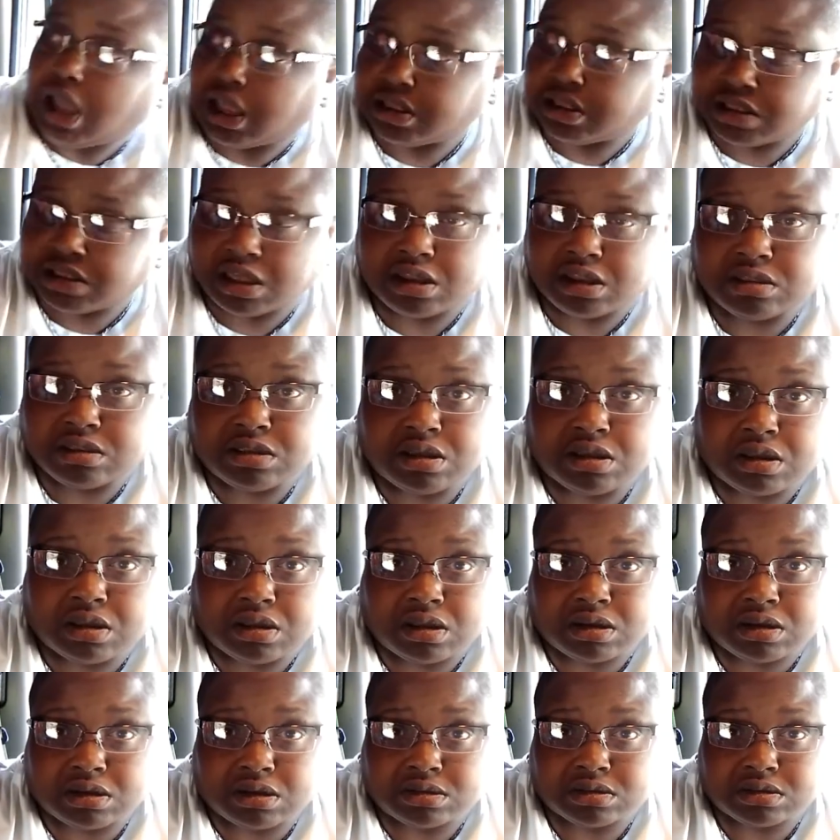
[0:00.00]
And then
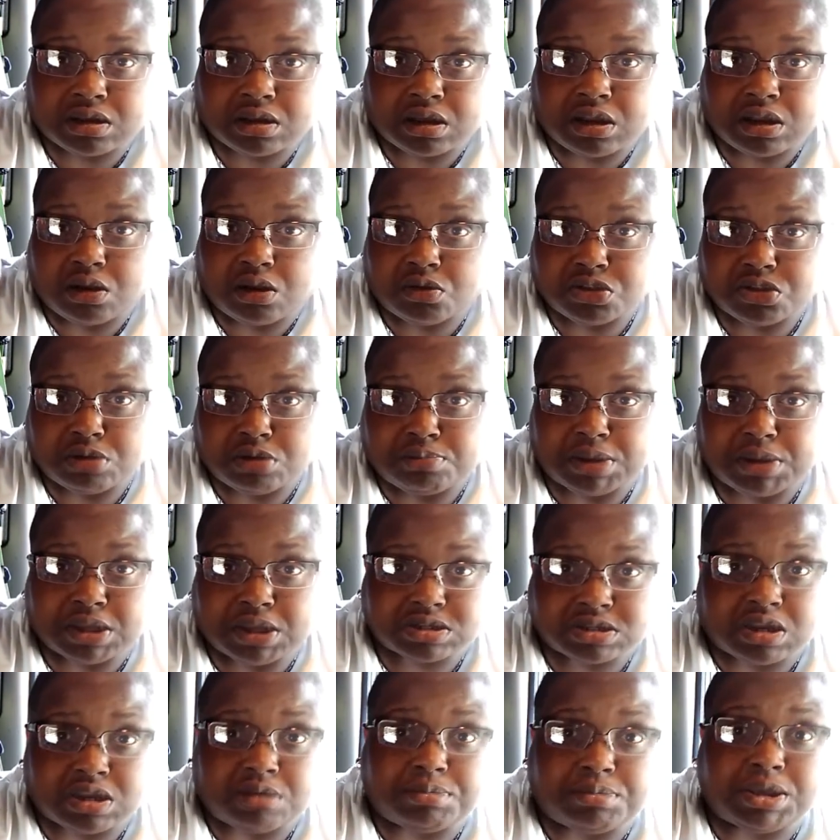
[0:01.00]
the, the clothing bin
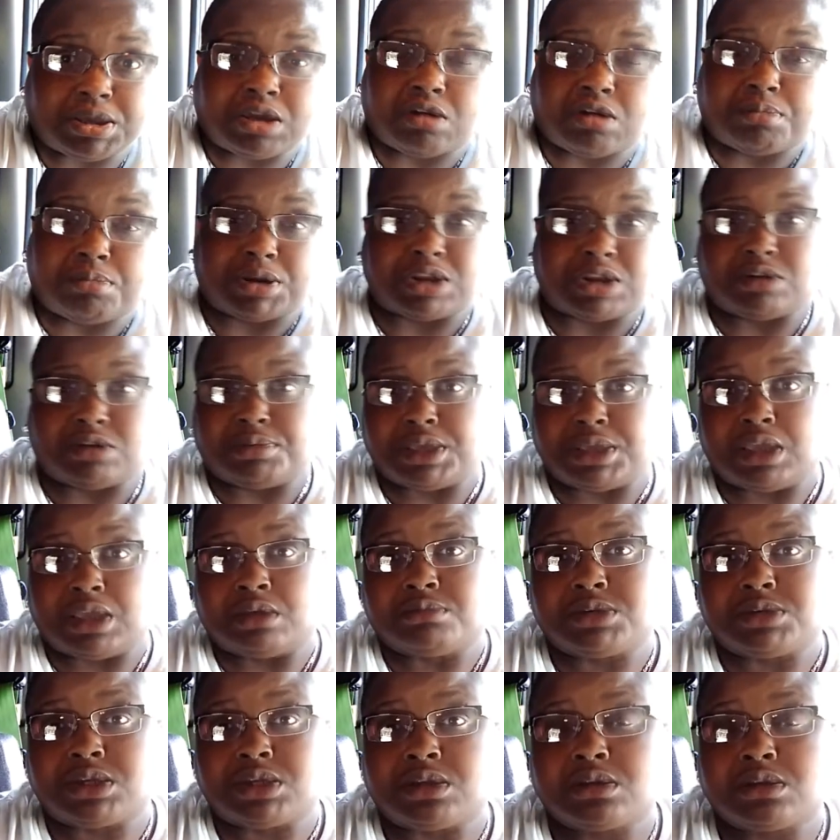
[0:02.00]
is gonna be here, but it'll be
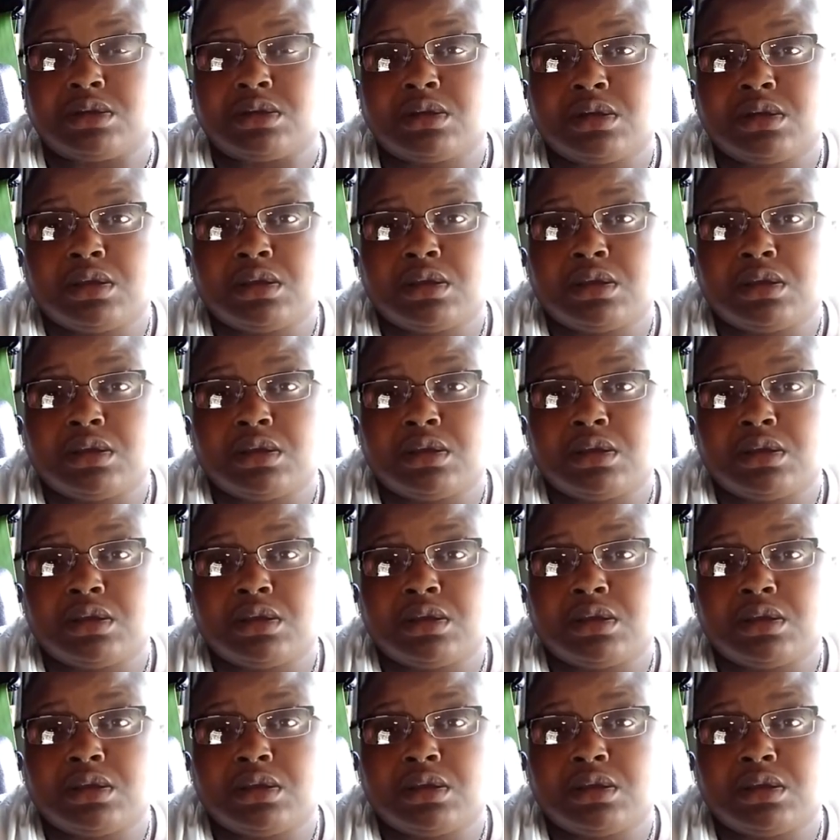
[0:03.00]
emptied.